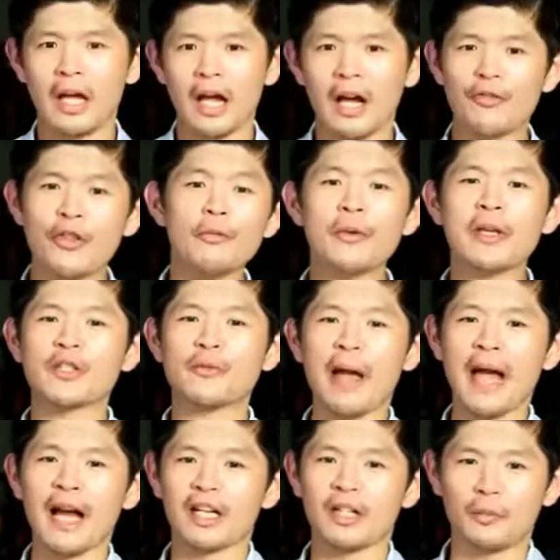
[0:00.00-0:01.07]
few weeks
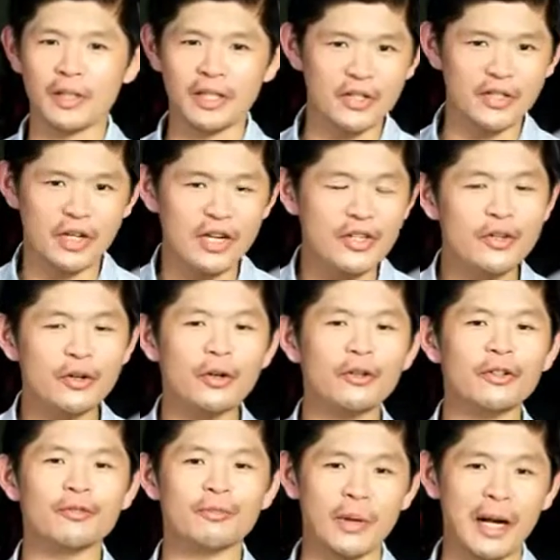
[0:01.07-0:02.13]
back, we discussed the
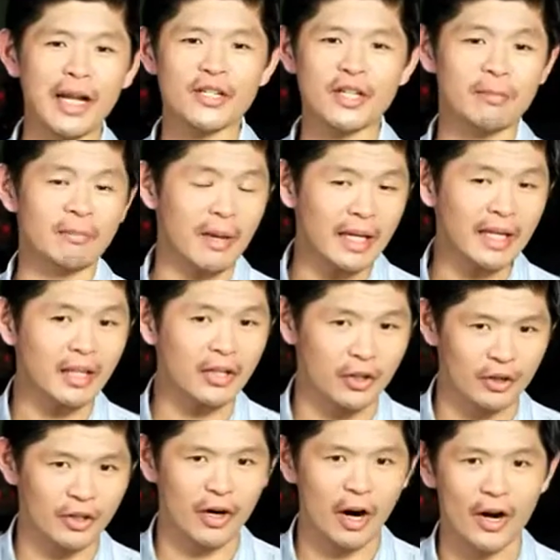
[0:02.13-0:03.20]
role of brakes in making
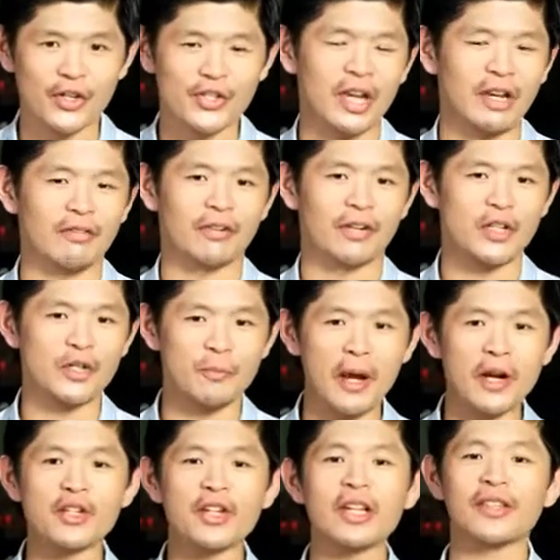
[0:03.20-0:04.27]
your car safer,
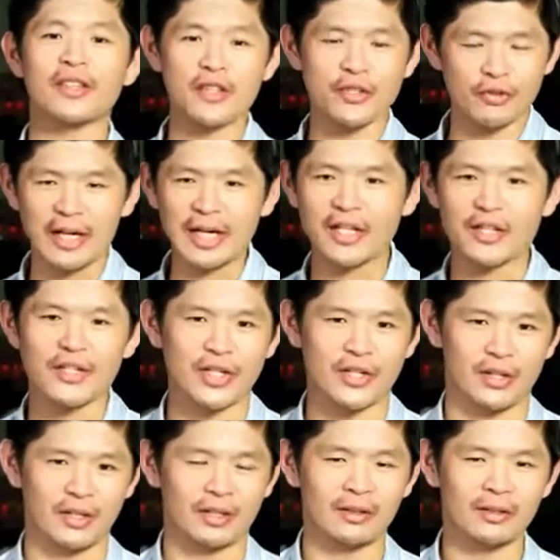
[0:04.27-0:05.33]
especially this rainy
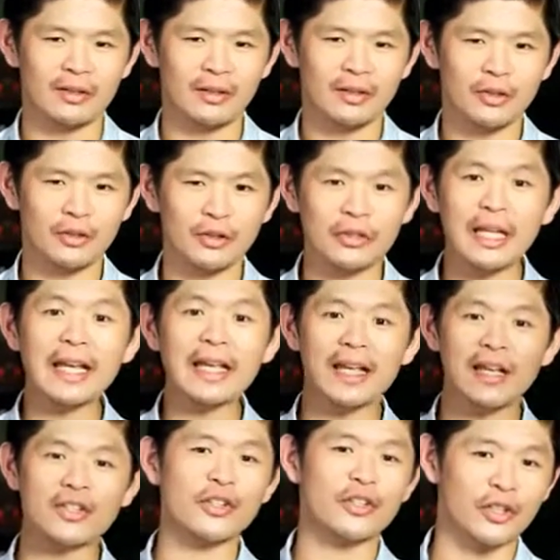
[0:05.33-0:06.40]
season. Today,
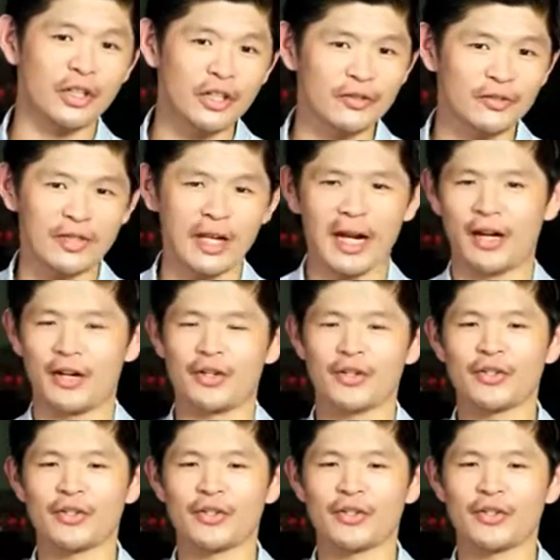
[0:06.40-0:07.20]
it's a turn of tires.